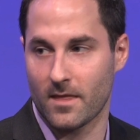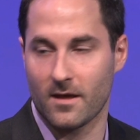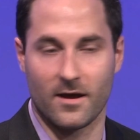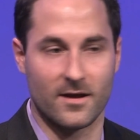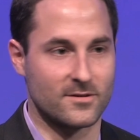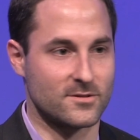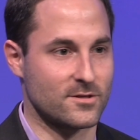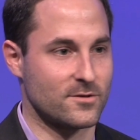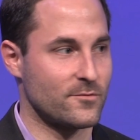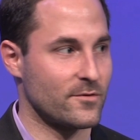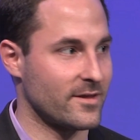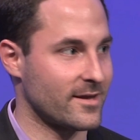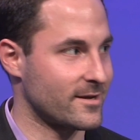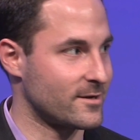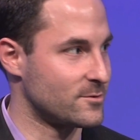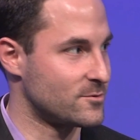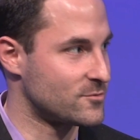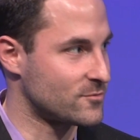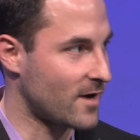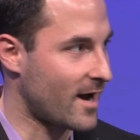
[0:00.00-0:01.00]
It's really
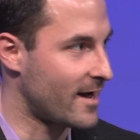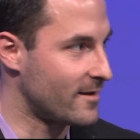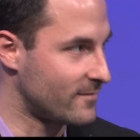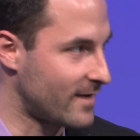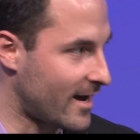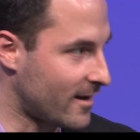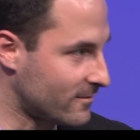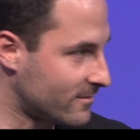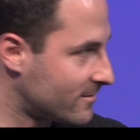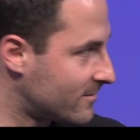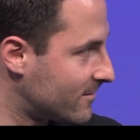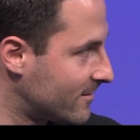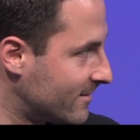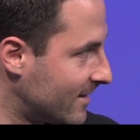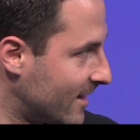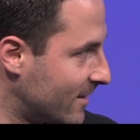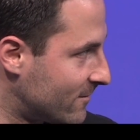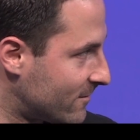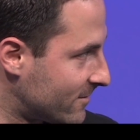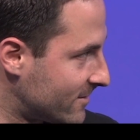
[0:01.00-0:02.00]
going to drive out the
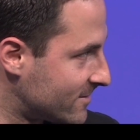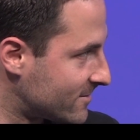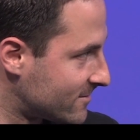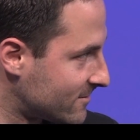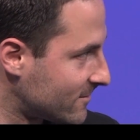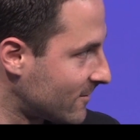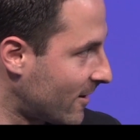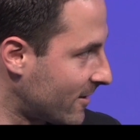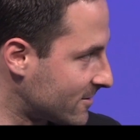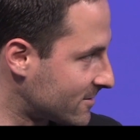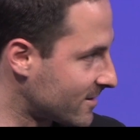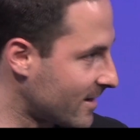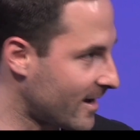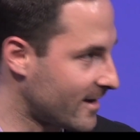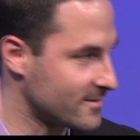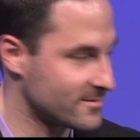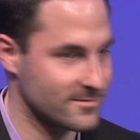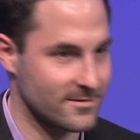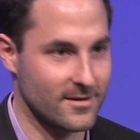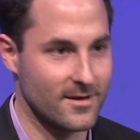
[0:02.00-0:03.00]
need for these large
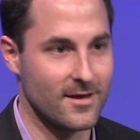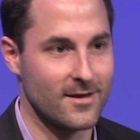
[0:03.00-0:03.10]
guys.